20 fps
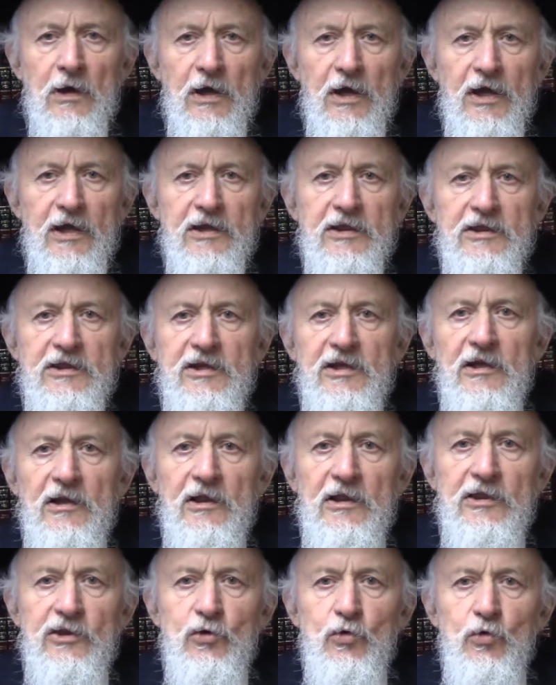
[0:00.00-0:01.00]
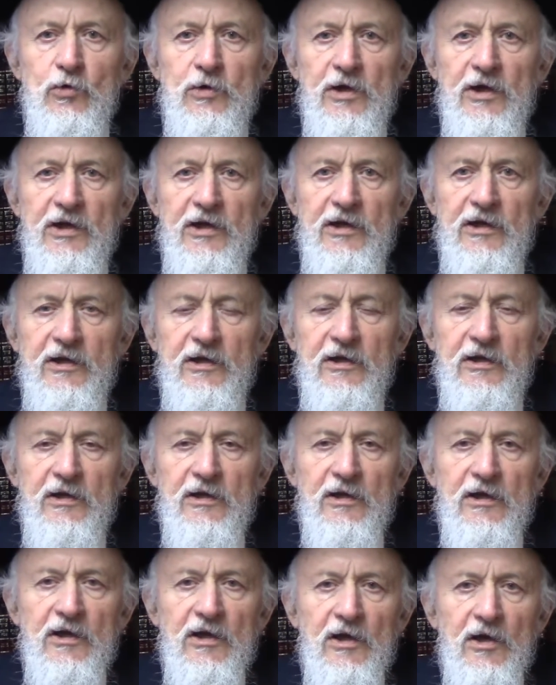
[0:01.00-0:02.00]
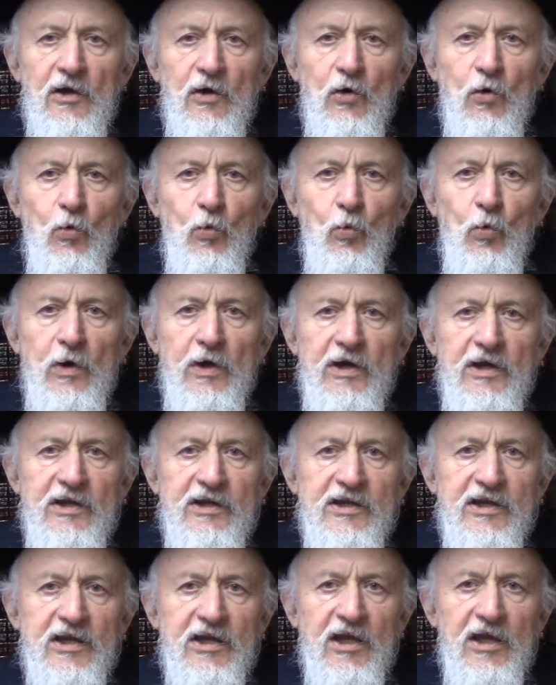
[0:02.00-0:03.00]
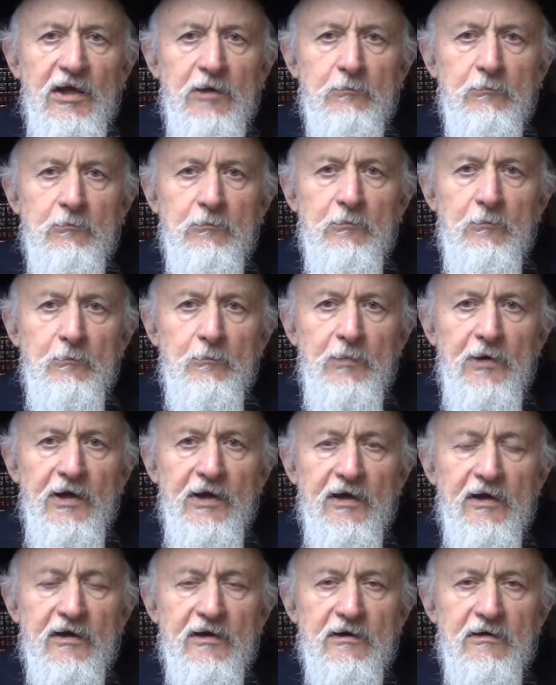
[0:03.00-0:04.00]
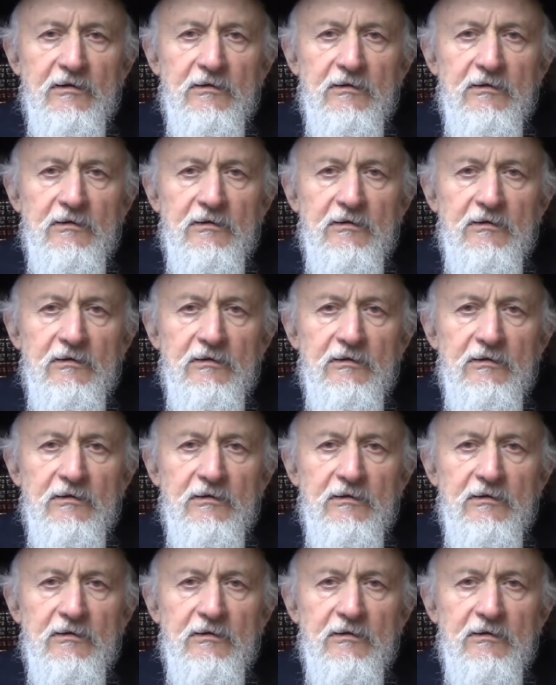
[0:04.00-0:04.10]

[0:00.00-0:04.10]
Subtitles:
until today when it came back.